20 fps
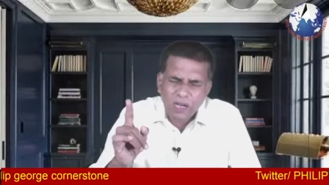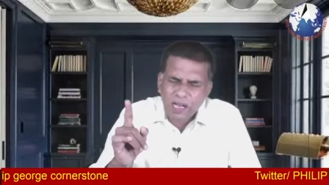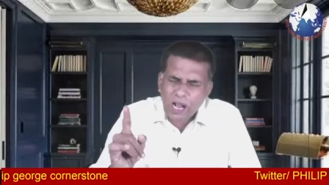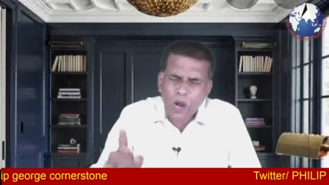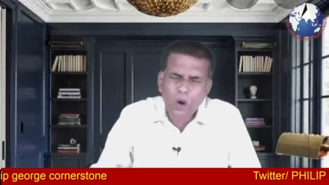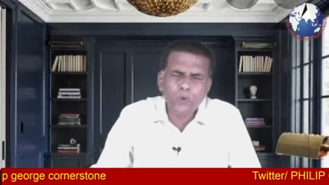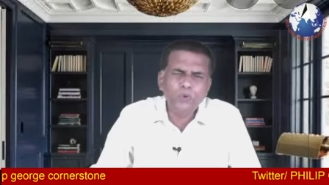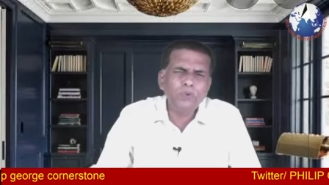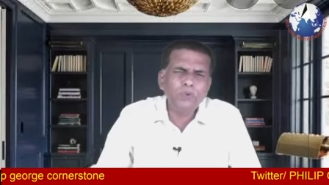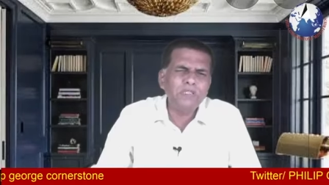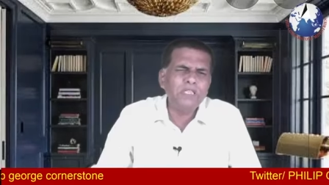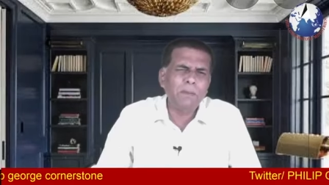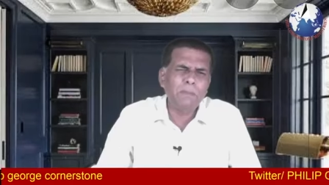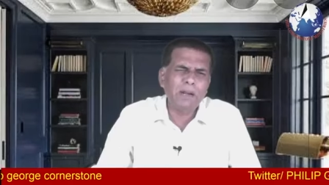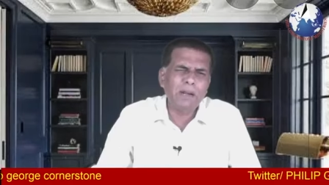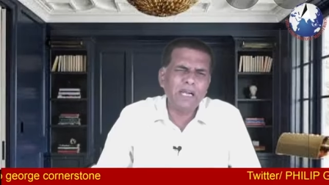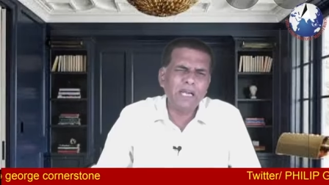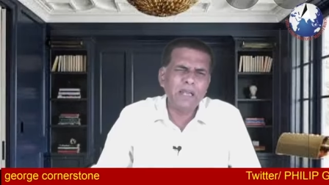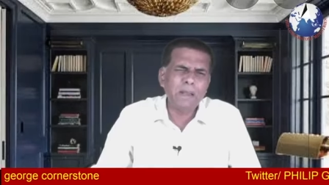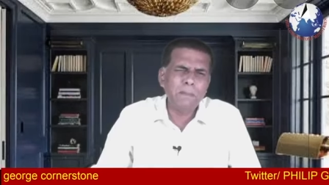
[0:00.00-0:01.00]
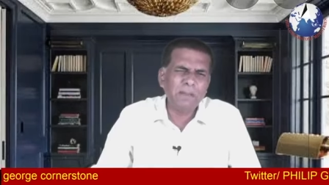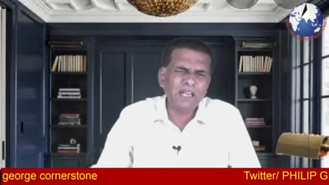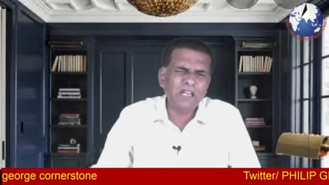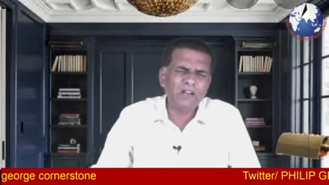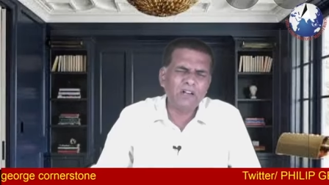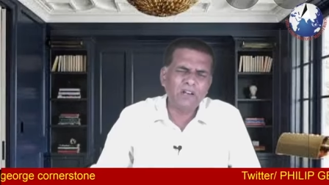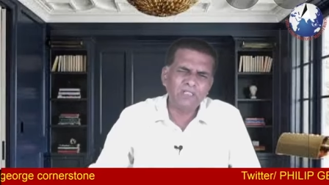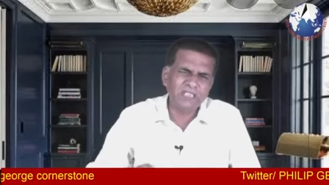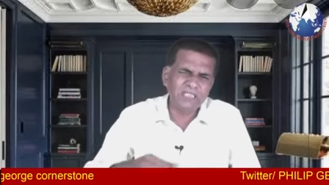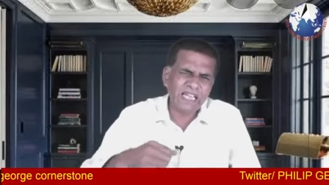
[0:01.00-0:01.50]
count the money
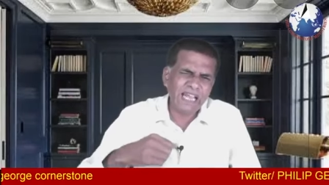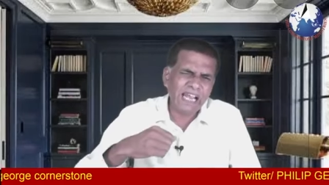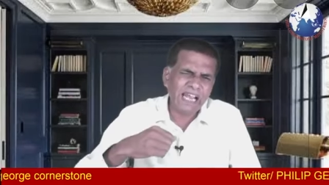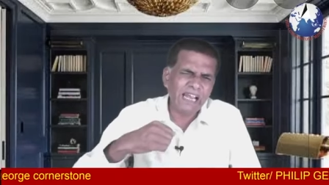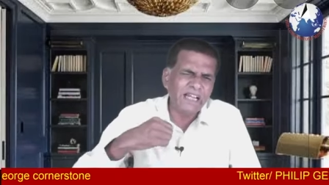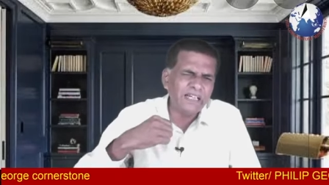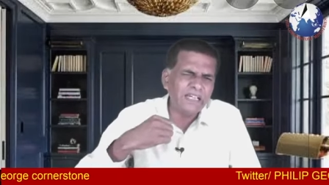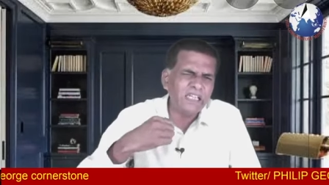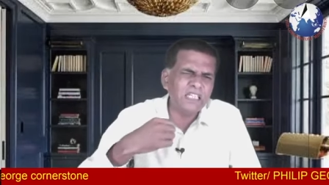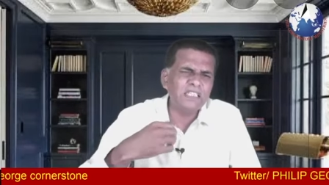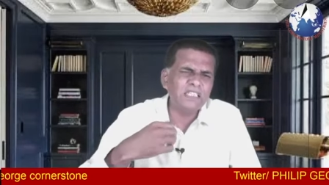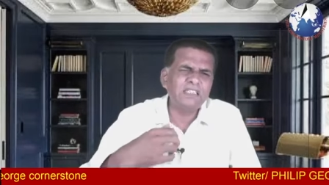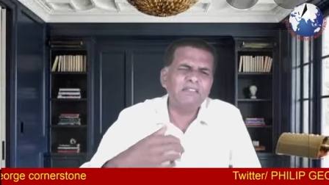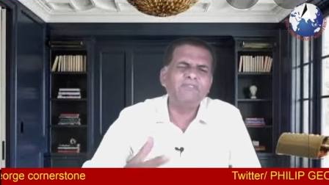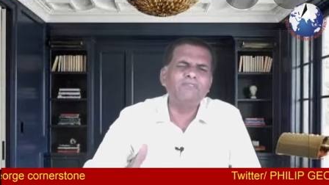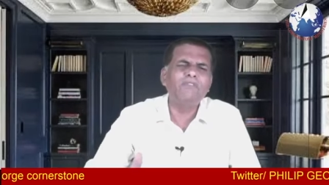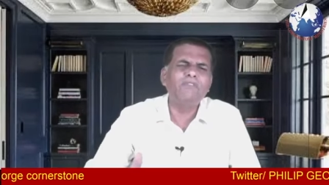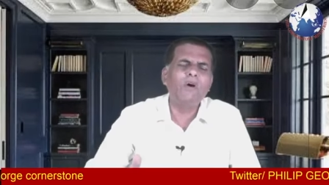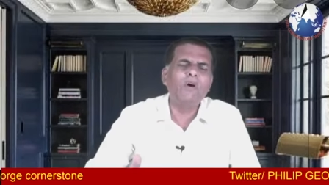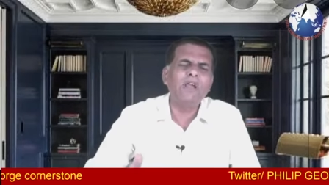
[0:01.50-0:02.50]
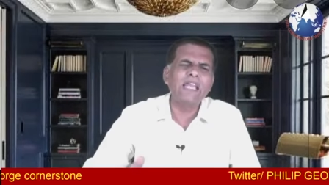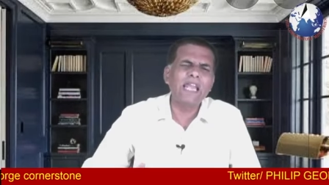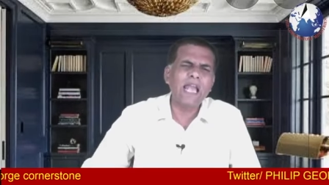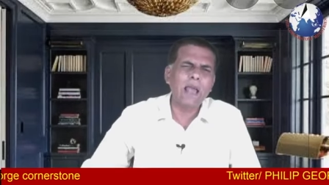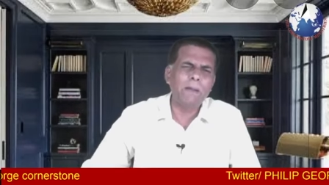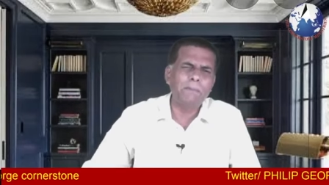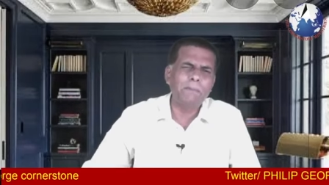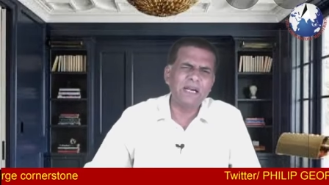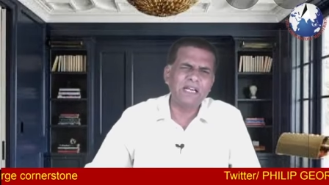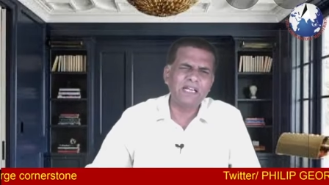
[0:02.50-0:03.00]
because it is flowing
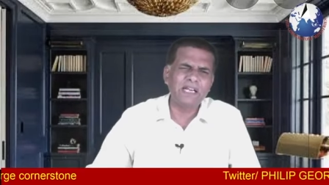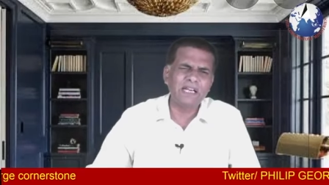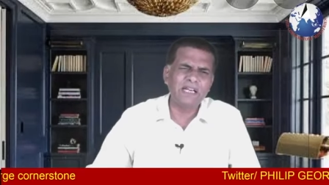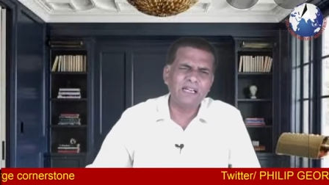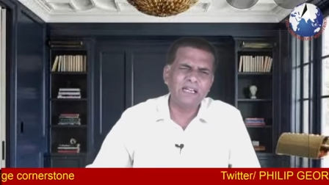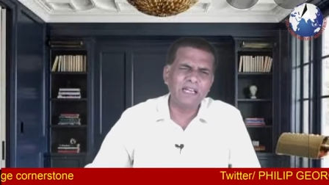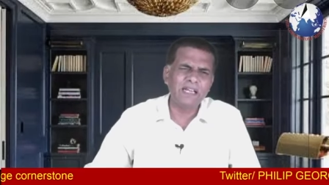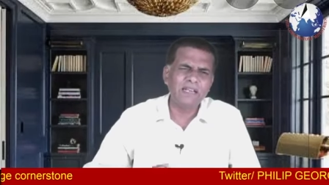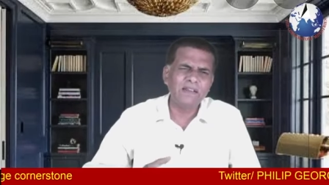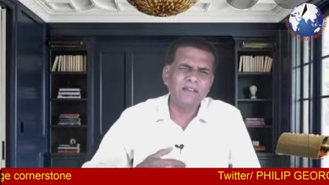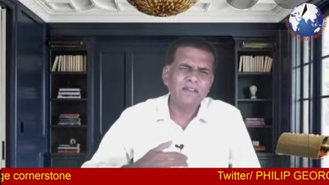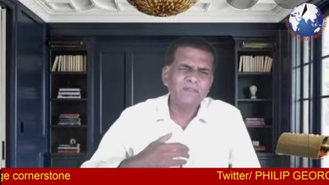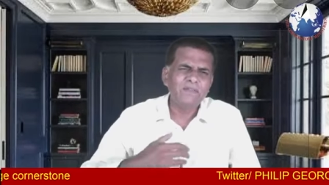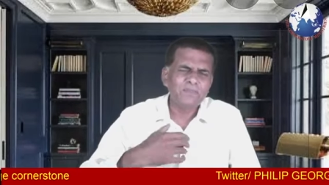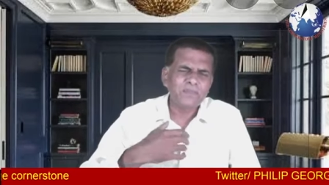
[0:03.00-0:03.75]
abundantly